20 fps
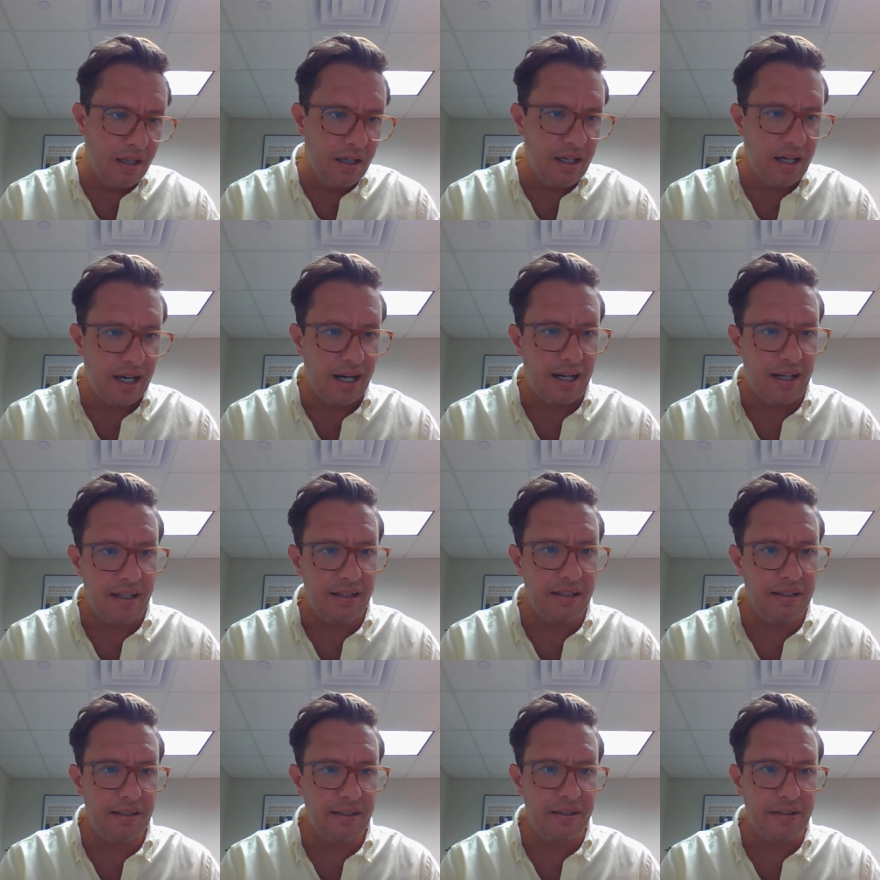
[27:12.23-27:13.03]

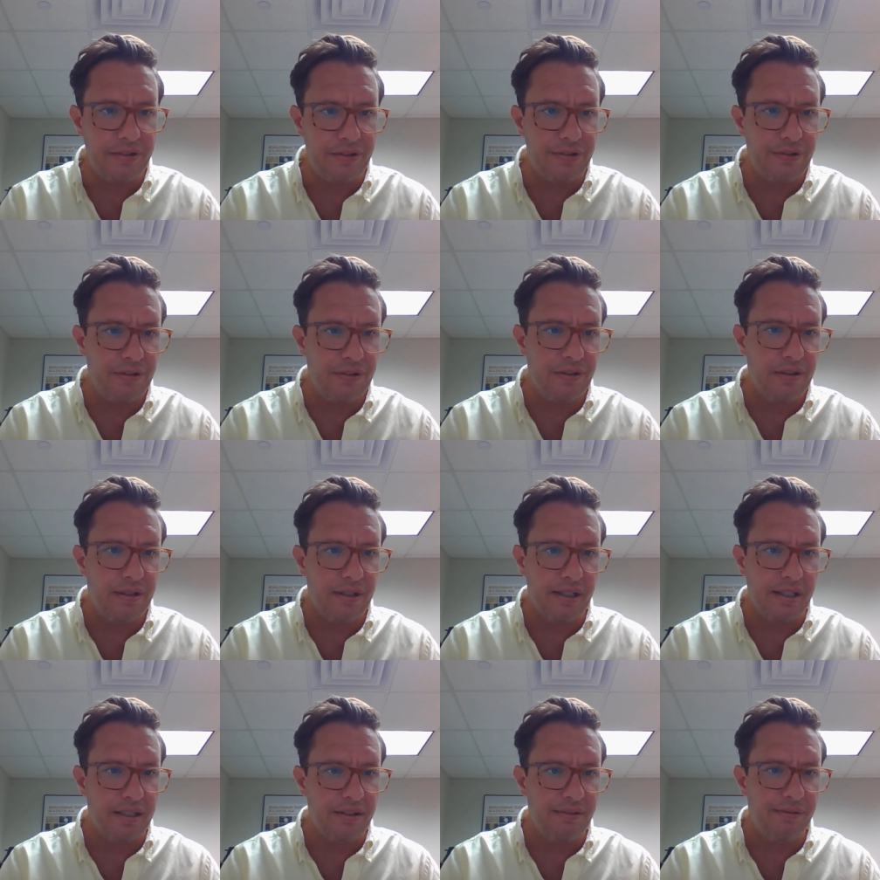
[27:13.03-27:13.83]
And this is,
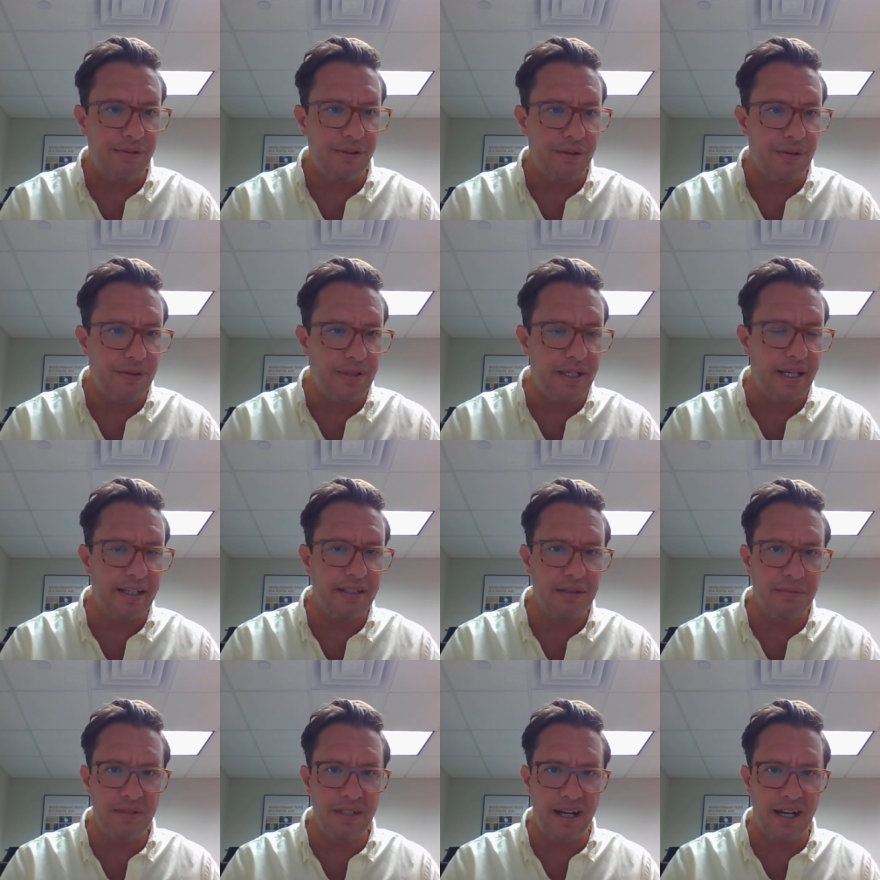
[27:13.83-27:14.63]
if you take
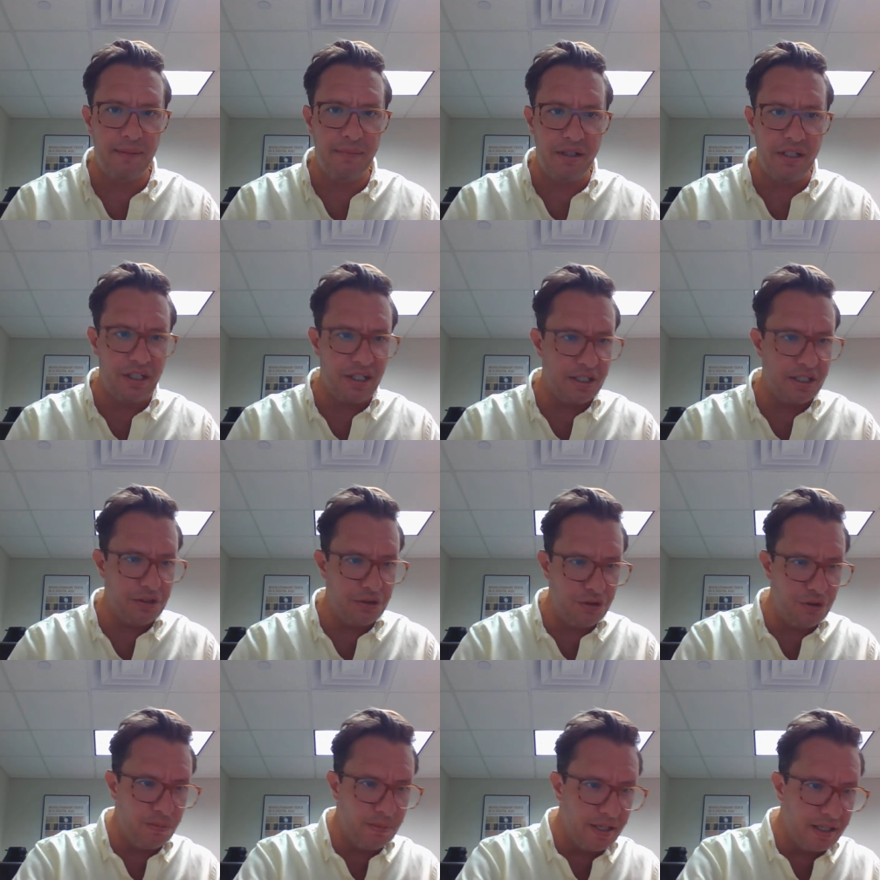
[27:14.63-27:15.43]
some time and you can
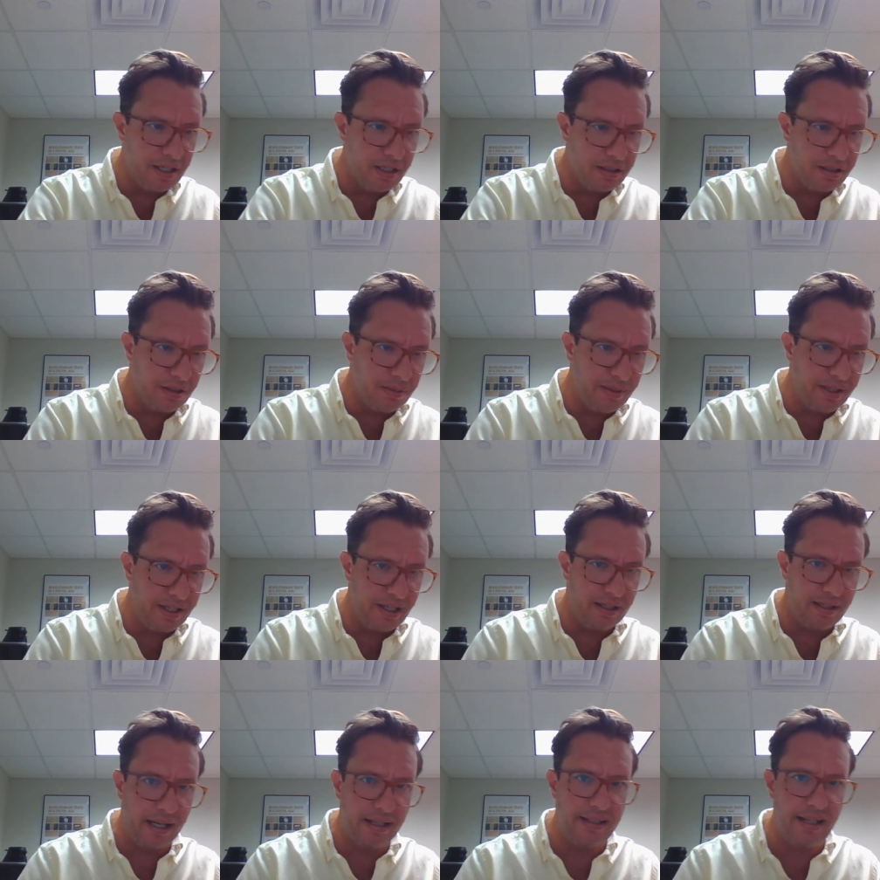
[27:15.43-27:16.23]
zoom in a little bit
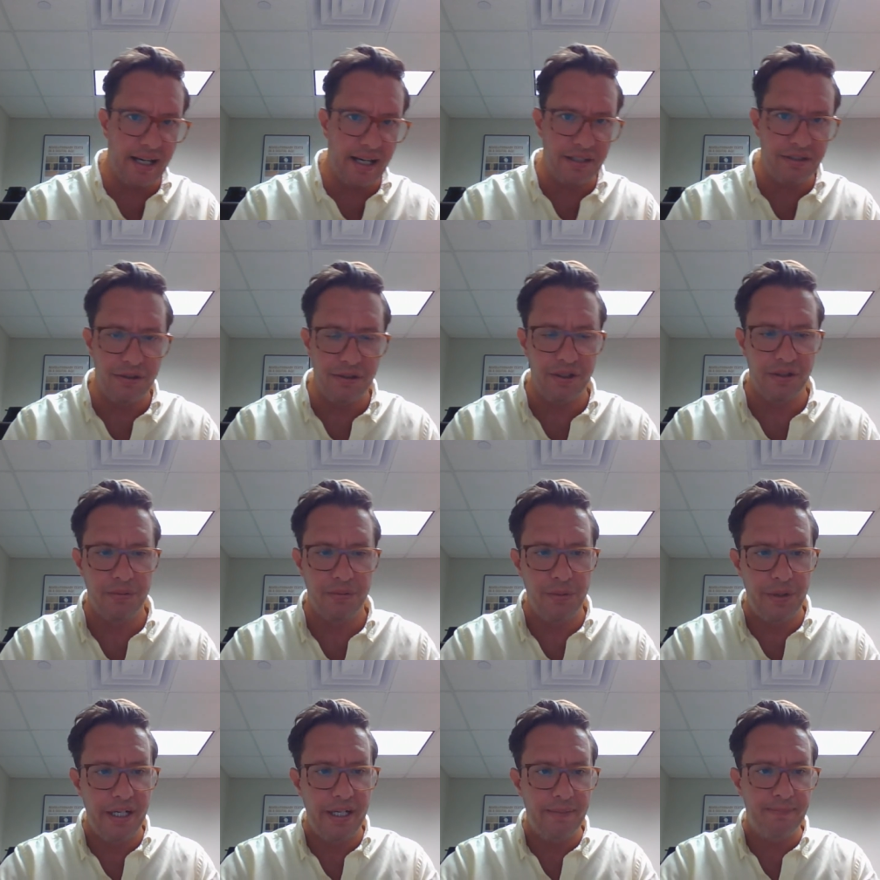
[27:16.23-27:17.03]
on that text, you can
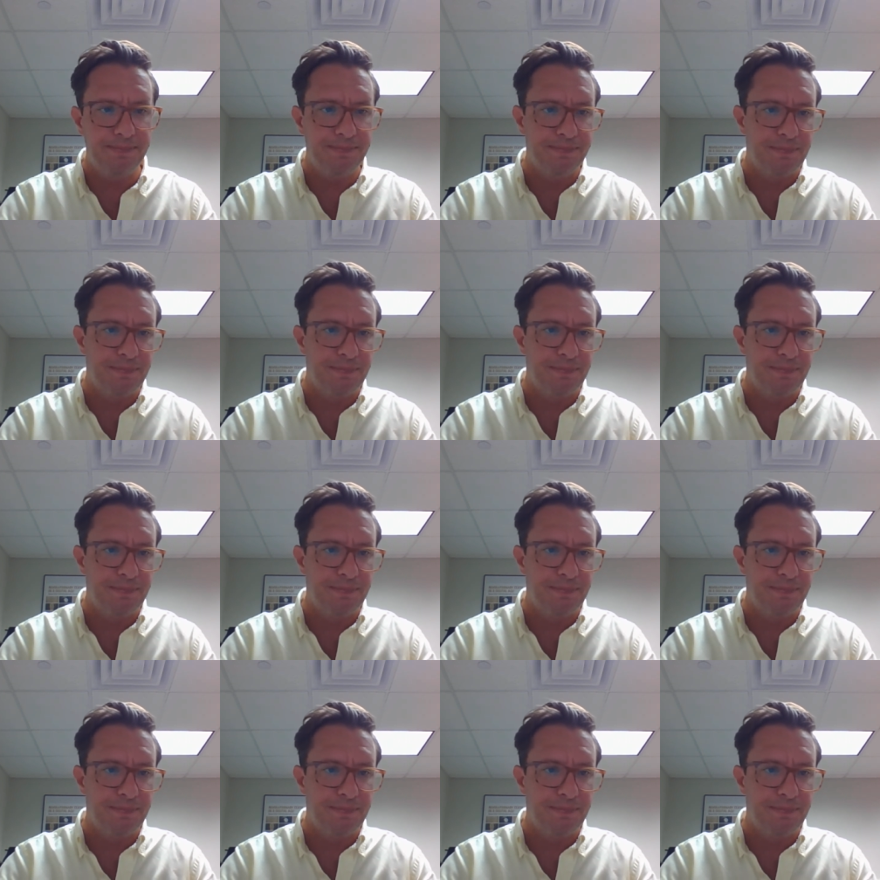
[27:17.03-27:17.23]
read